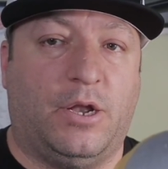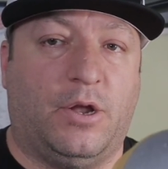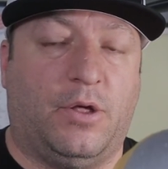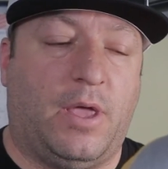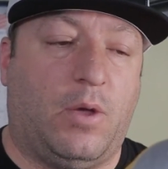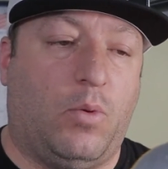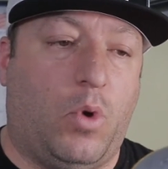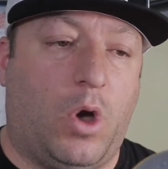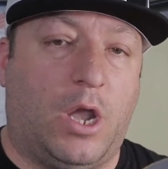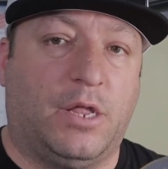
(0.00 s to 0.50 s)

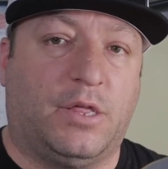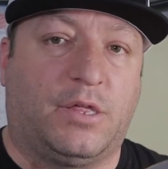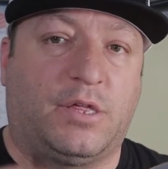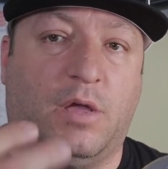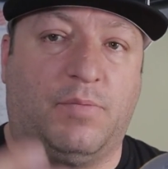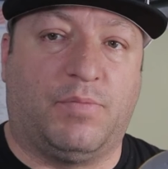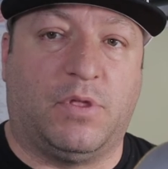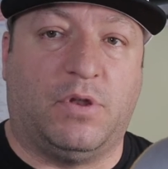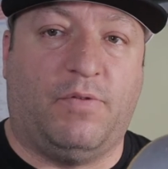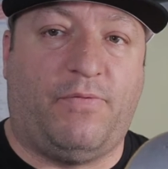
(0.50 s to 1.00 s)
They wanted
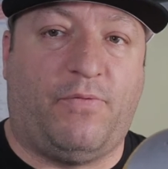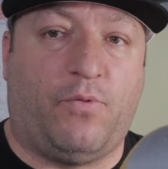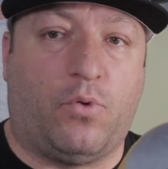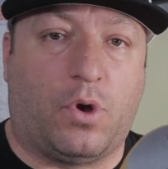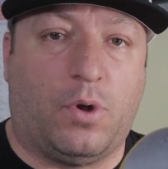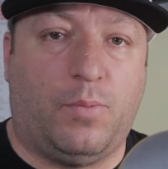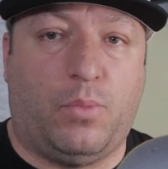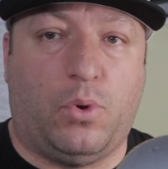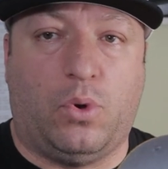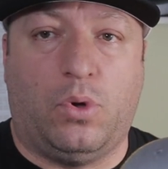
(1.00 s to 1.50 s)
something
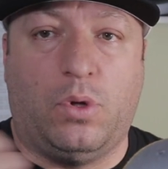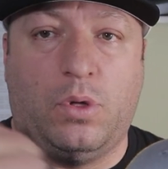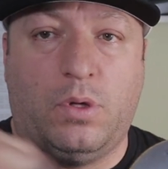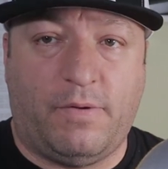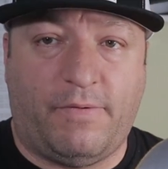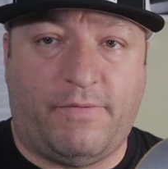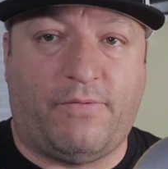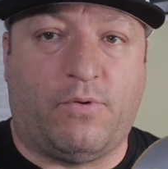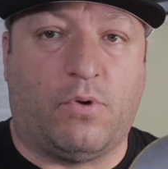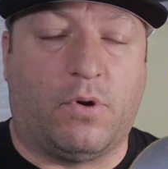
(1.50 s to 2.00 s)
affordable
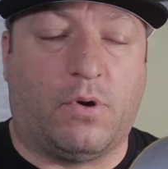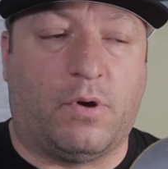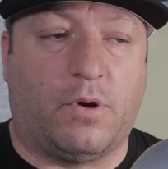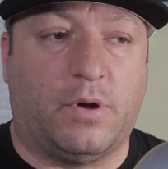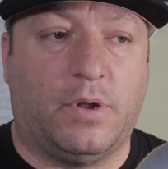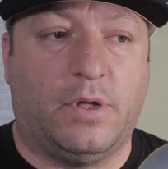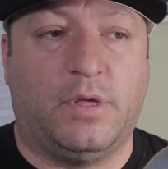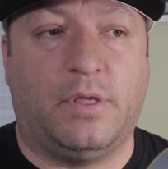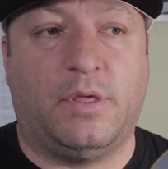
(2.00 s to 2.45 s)
for,